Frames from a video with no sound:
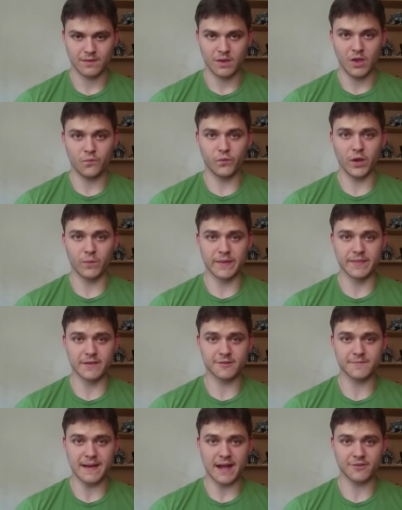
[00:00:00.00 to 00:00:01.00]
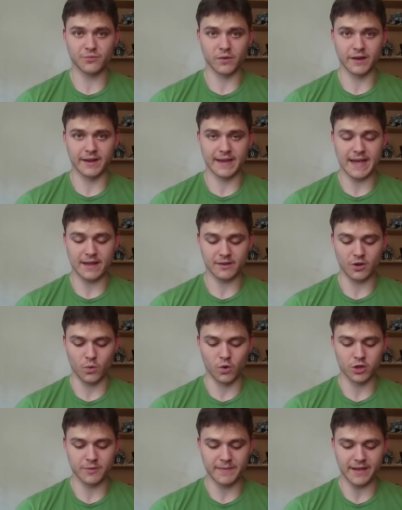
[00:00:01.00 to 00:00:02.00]
If we win this match, we're going to get to
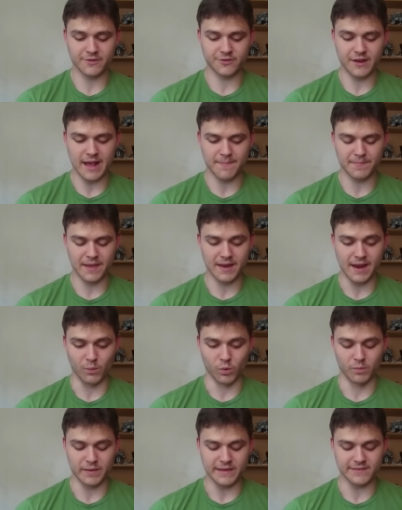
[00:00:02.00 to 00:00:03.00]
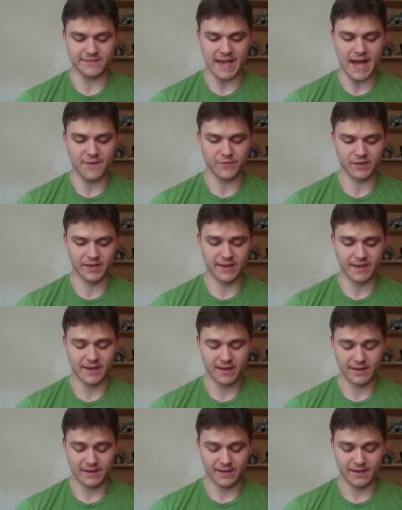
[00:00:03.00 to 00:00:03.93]
Ultimate Champion, and we'll be savvily